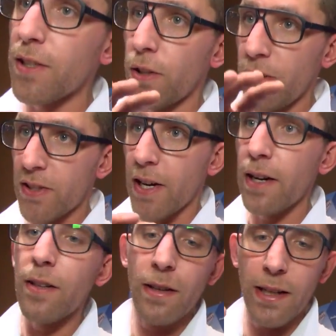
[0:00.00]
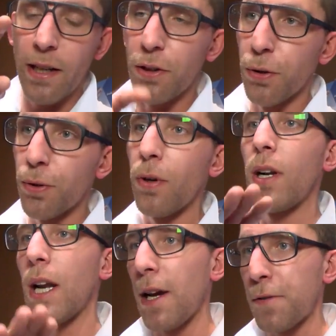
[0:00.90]
is done inside. You can do
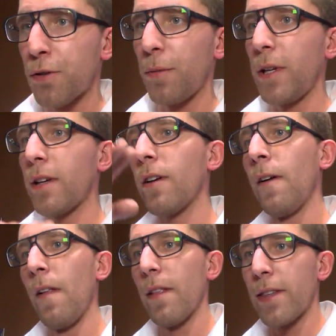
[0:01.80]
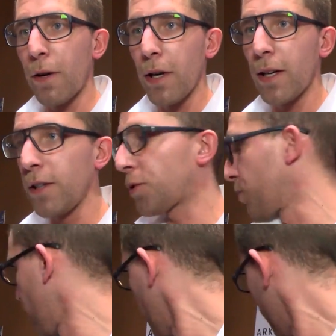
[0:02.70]
live streaming directly
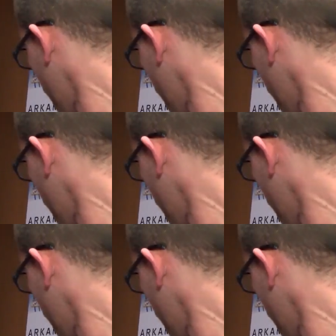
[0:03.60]
to an